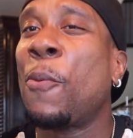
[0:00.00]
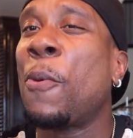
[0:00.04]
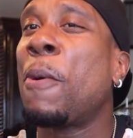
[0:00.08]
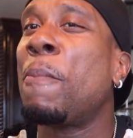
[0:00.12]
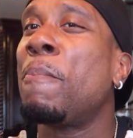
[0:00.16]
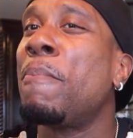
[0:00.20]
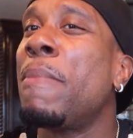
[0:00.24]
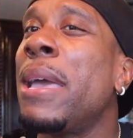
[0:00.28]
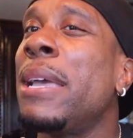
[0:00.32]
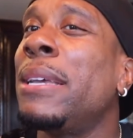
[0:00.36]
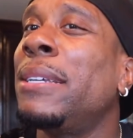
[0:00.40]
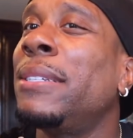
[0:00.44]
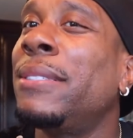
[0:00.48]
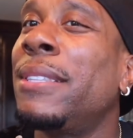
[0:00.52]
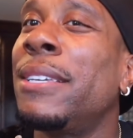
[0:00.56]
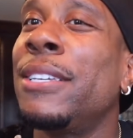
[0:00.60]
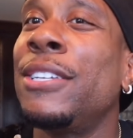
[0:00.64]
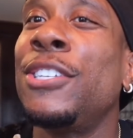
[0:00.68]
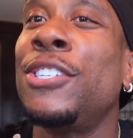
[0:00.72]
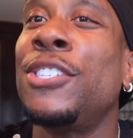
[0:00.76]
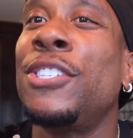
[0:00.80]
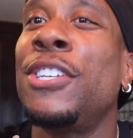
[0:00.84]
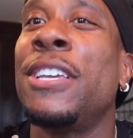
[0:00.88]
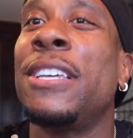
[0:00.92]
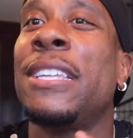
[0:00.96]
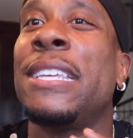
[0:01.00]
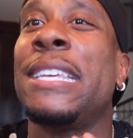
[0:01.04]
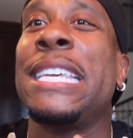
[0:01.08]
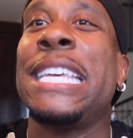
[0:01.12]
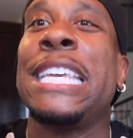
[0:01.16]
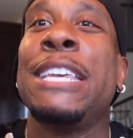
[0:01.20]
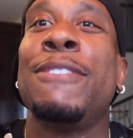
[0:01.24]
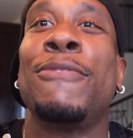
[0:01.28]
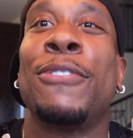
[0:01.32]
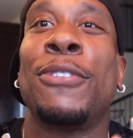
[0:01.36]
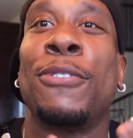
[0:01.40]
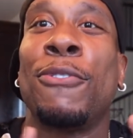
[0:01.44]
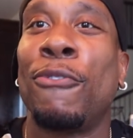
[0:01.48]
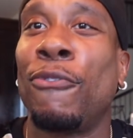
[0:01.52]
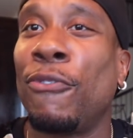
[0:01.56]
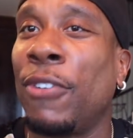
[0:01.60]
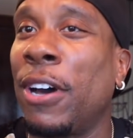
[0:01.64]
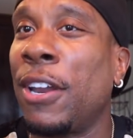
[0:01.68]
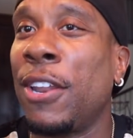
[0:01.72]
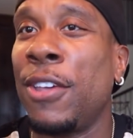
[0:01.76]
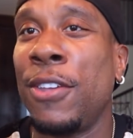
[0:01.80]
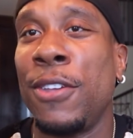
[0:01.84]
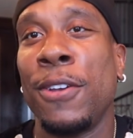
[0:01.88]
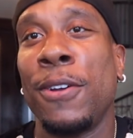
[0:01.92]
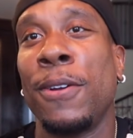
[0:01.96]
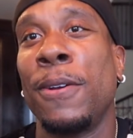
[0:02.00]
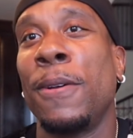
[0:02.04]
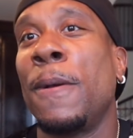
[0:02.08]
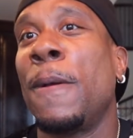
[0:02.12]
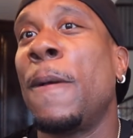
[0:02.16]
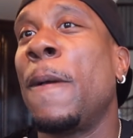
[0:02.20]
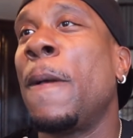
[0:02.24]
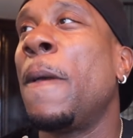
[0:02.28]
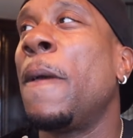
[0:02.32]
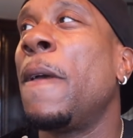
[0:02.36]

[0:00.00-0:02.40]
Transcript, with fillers: What makes this shit even funnier